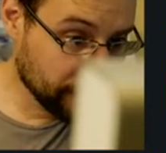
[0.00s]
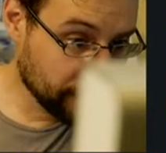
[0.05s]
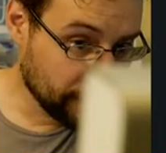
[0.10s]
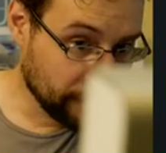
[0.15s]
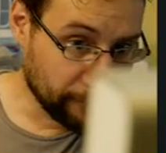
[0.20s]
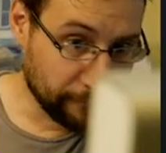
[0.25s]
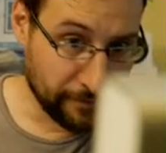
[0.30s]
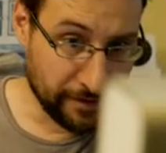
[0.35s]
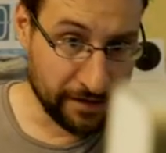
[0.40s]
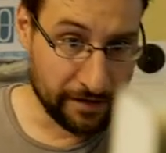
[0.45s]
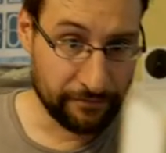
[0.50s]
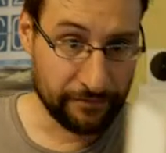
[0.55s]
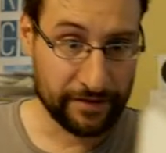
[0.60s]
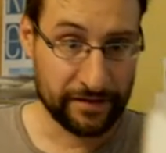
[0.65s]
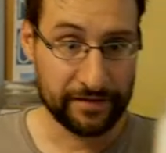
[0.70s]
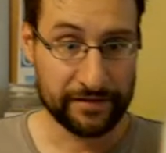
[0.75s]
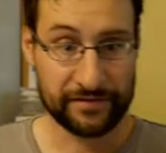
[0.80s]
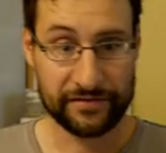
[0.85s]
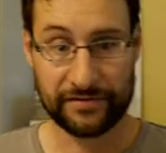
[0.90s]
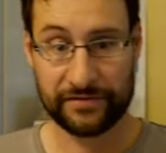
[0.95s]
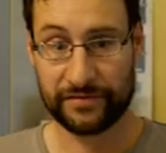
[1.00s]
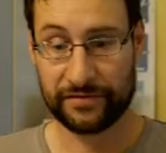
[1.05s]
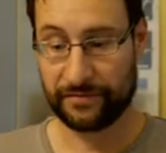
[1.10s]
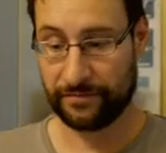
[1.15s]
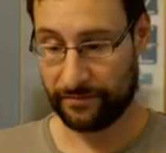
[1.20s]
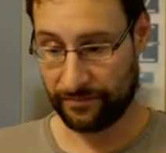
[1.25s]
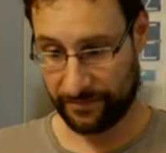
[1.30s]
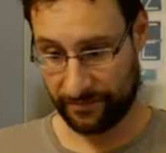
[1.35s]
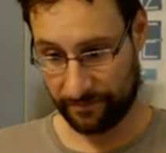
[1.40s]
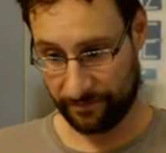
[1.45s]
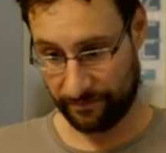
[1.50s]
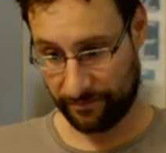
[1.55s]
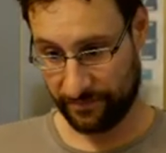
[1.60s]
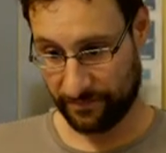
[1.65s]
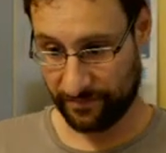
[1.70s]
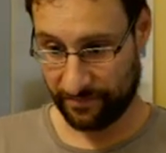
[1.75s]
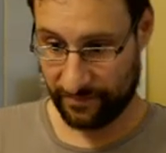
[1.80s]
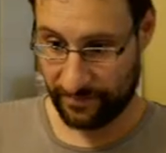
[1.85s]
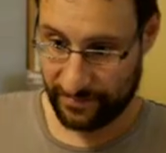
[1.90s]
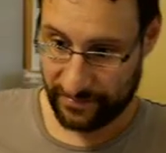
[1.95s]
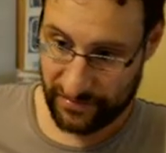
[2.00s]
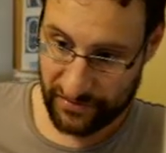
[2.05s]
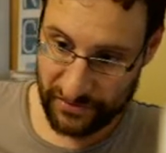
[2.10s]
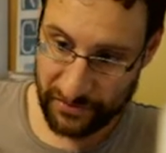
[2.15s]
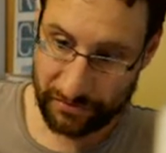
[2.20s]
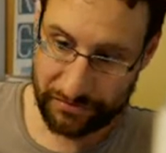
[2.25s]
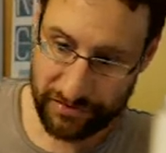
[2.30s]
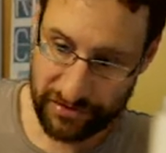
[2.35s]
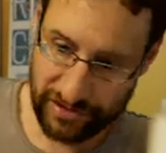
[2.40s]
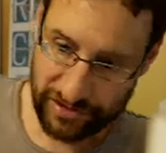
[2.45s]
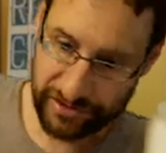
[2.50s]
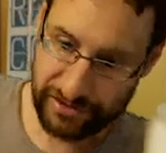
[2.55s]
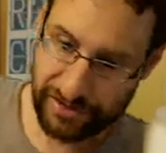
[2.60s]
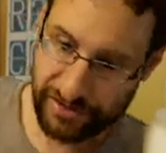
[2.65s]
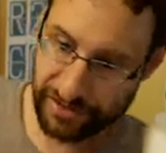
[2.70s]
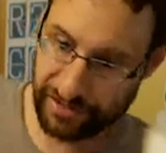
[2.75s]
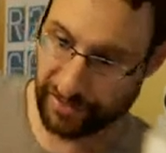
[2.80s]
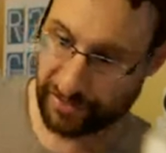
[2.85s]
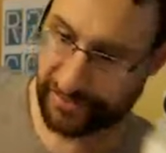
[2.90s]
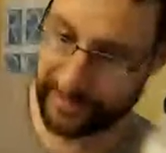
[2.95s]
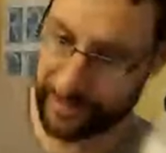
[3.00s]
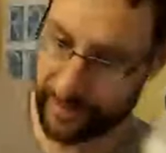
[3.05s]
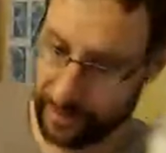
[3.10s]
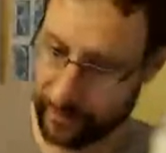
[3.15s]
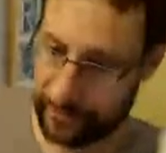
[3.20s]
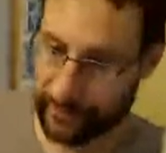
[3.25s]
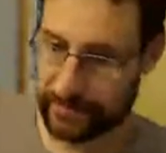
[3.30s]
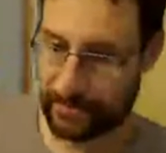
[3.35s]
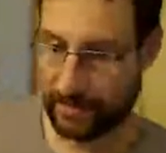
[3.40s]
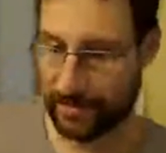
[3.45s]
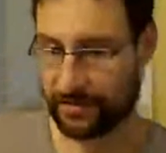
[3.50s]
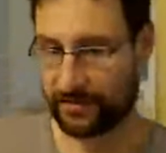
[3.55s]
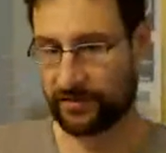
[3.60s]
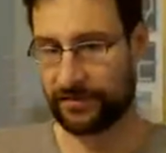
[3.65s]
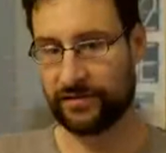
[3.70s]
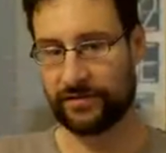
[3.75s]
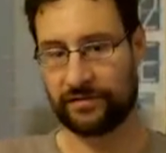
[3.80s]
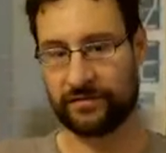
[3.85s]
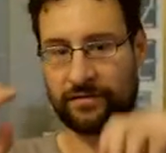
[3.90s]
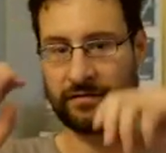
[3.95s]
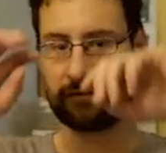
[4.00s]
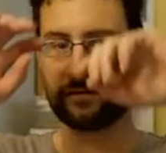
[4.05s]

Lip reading: We seriously needed that, obviously, in this